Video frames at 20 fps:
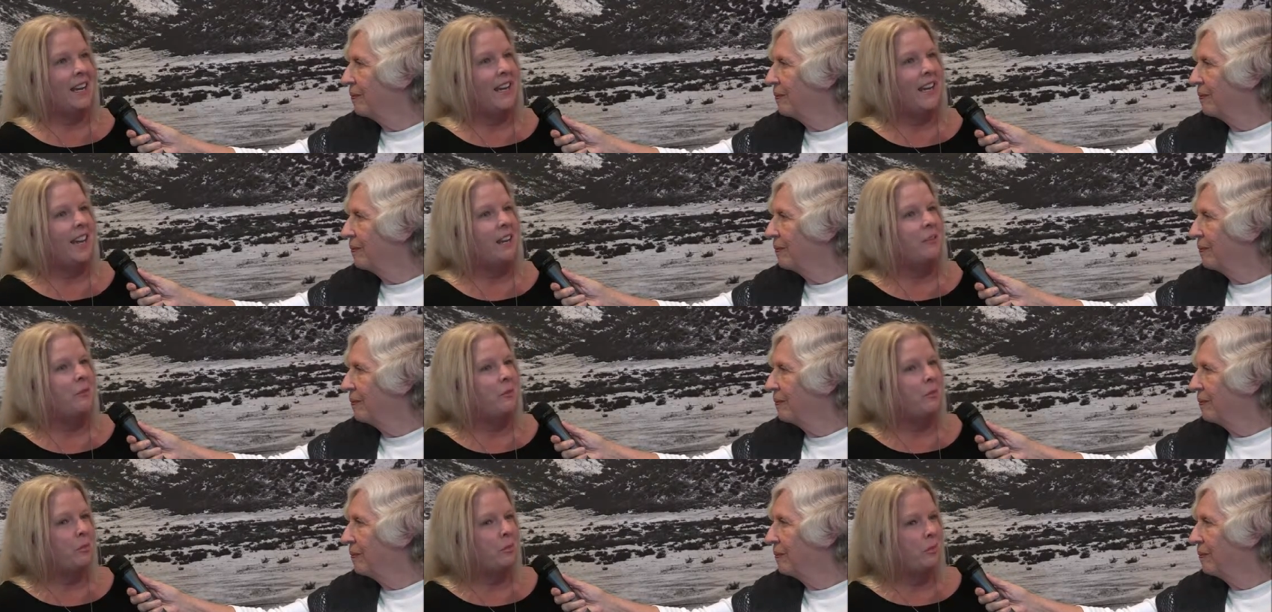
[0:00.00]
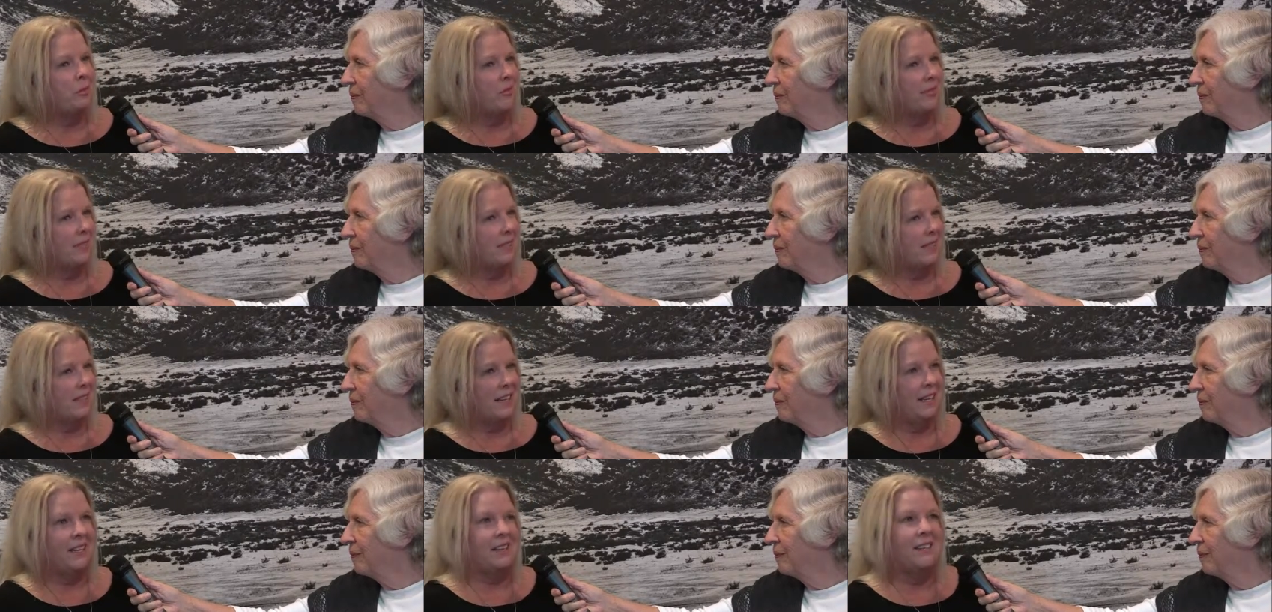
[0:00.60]
Speaker 1: had
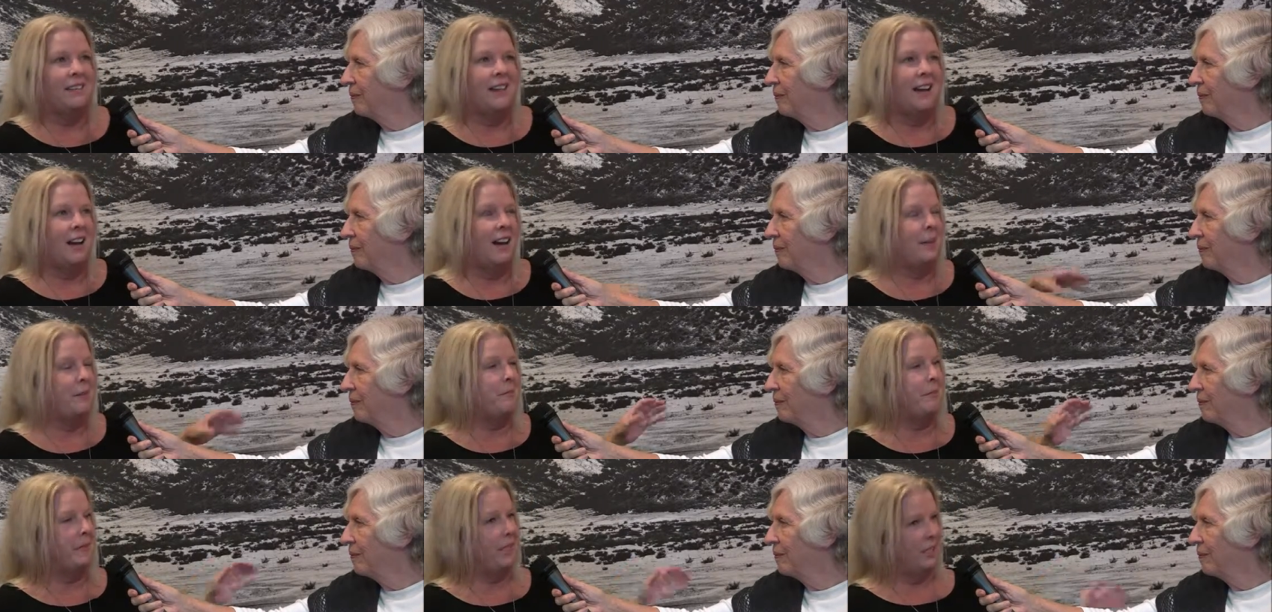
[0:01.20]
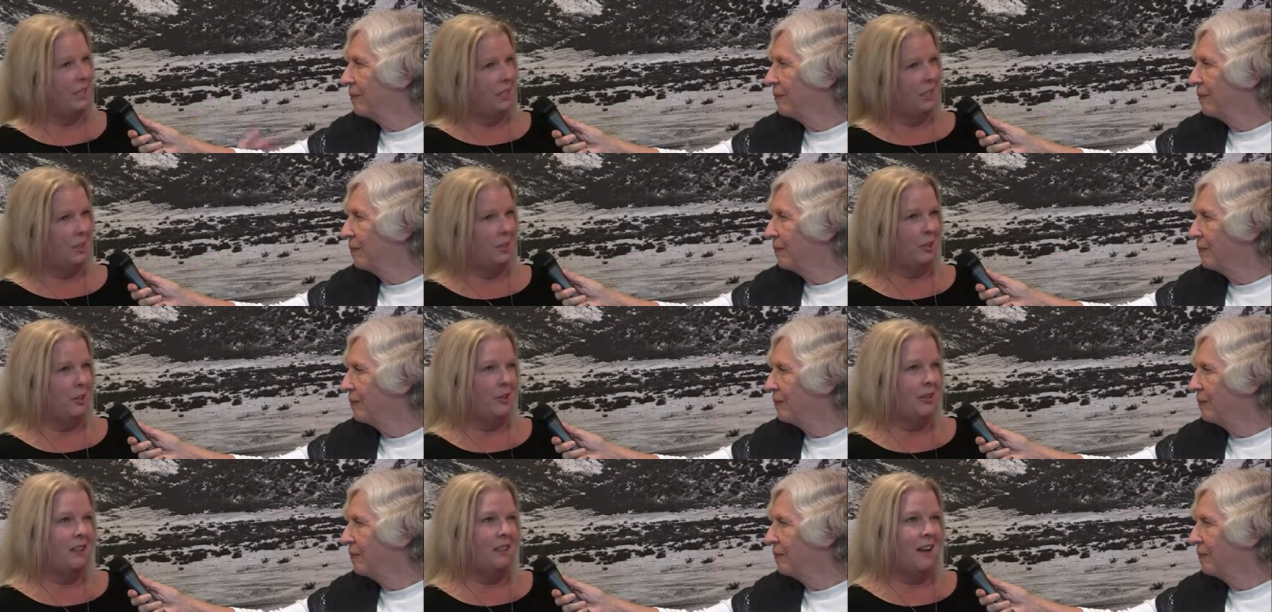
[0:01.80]
said, I'm
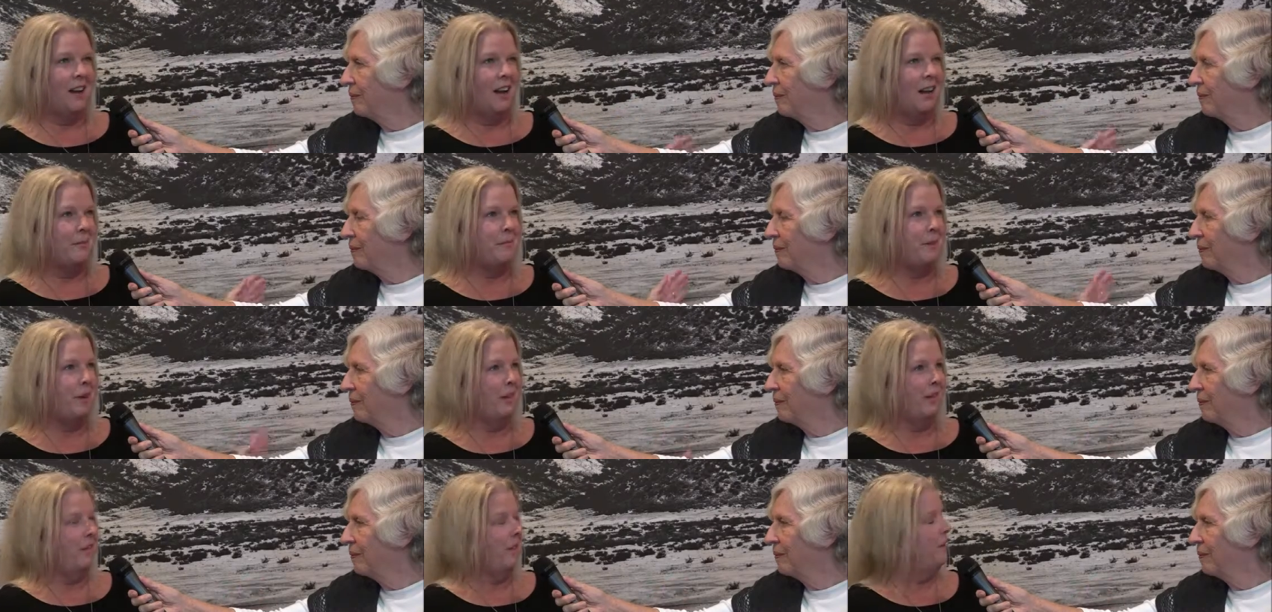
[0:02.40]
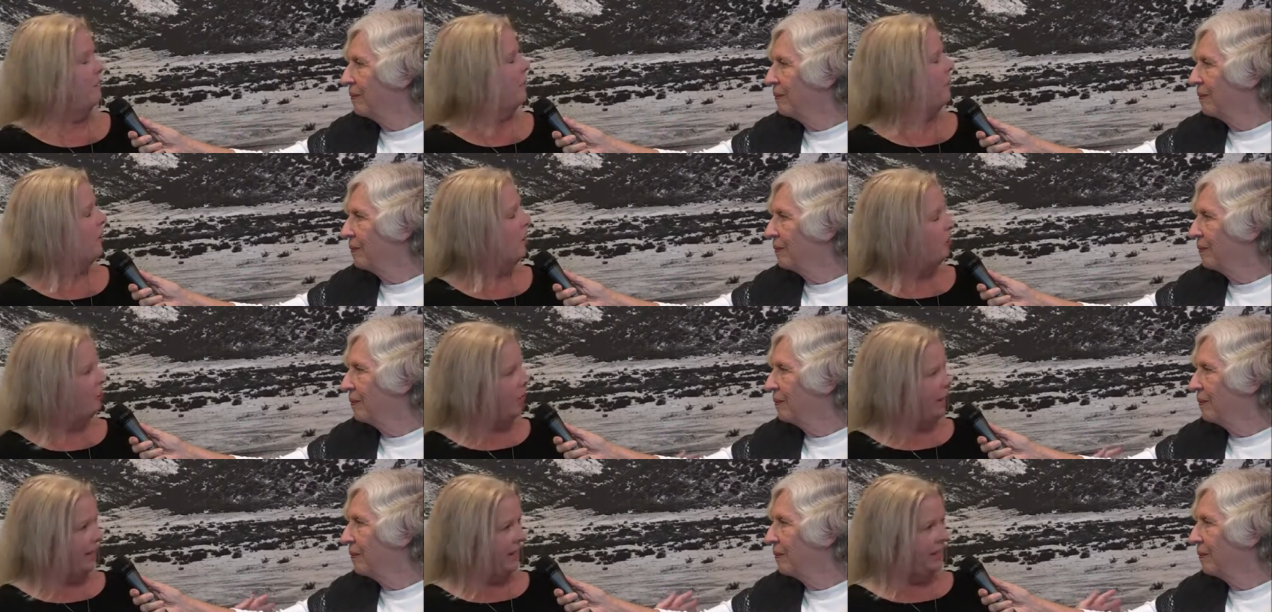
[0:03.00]
here. I'm not that far
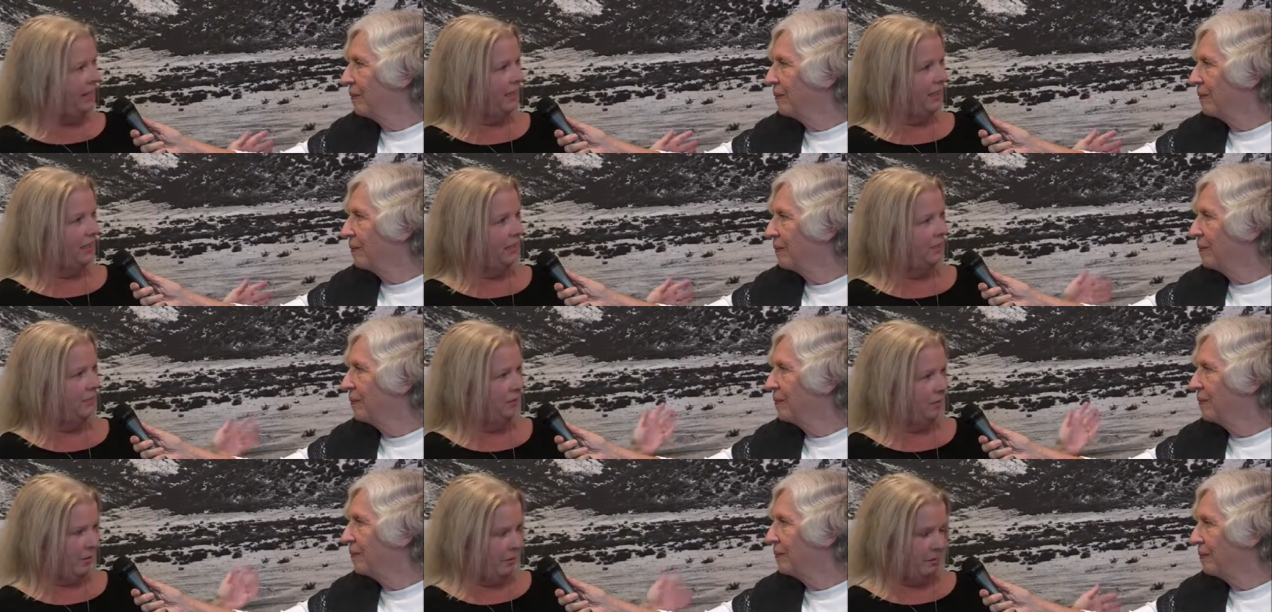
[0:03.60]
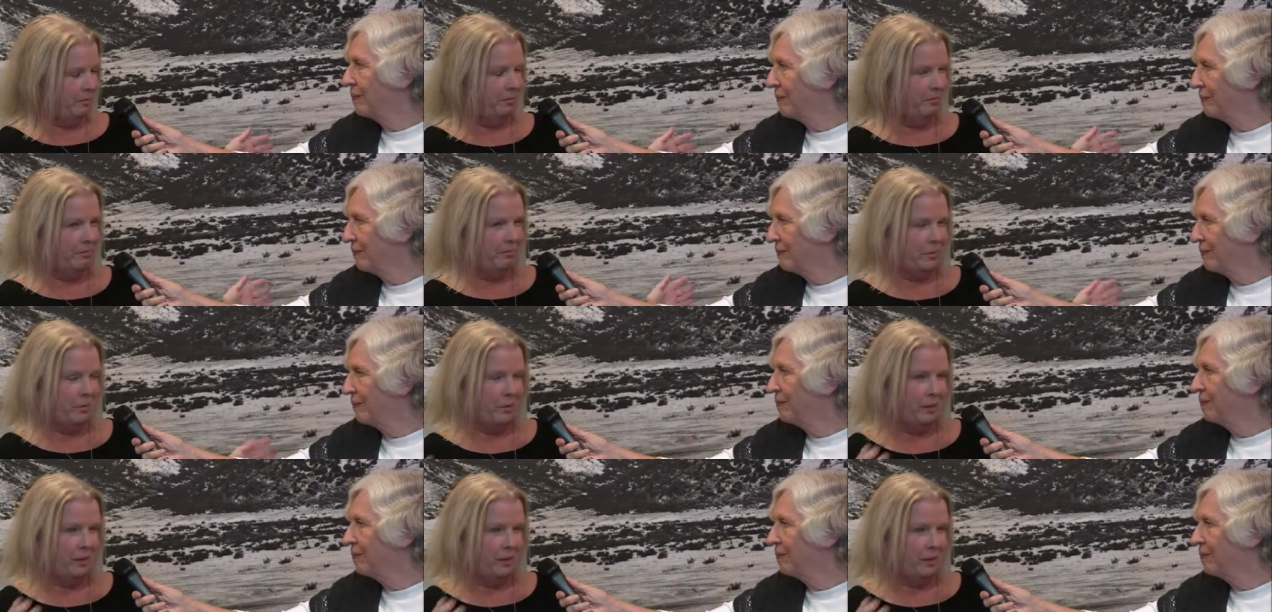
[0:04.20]
away from the